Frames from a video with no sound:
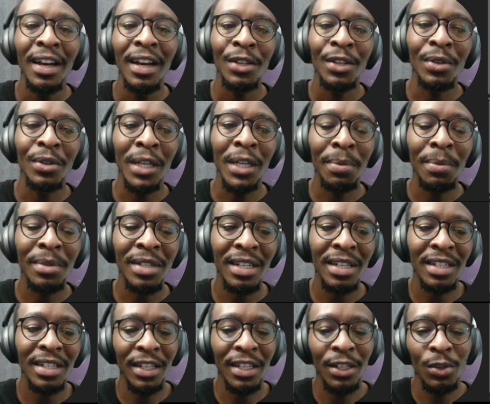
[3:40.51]
So deep
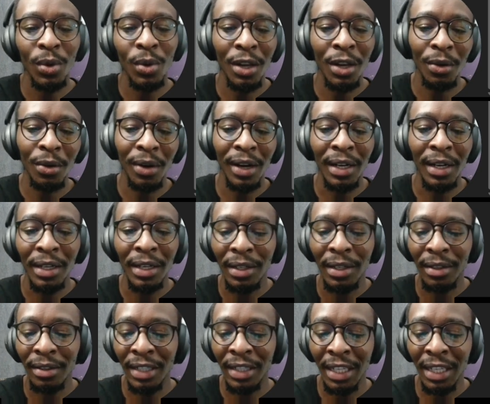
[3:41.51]
research is where you can
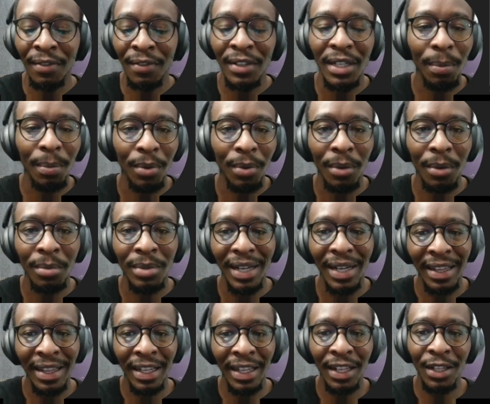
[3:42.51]
give it a prompt
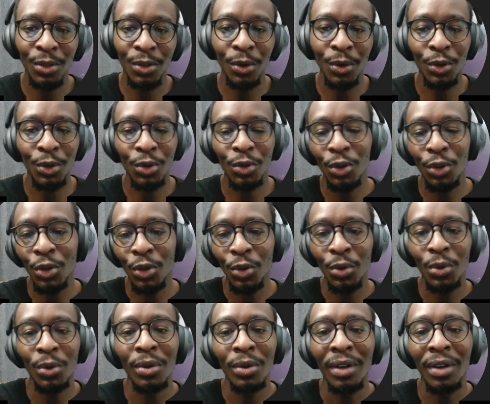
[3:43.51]
and then it's going to
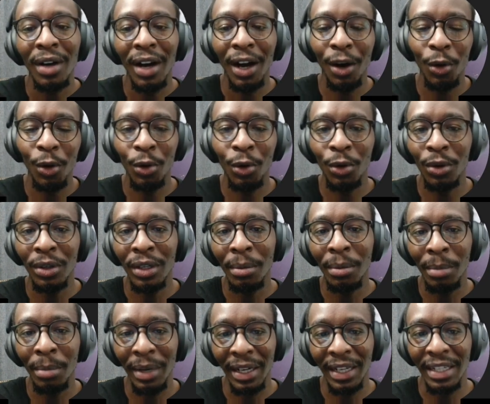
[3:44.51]
do a whole
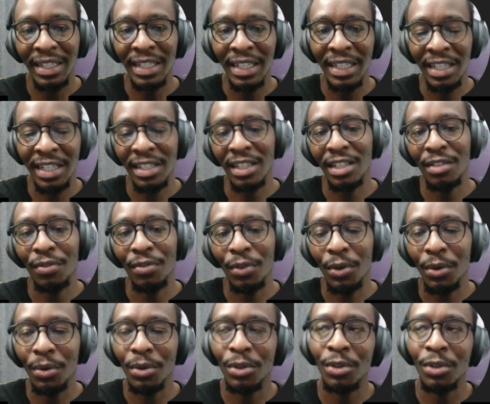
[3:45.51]
marketing research for you.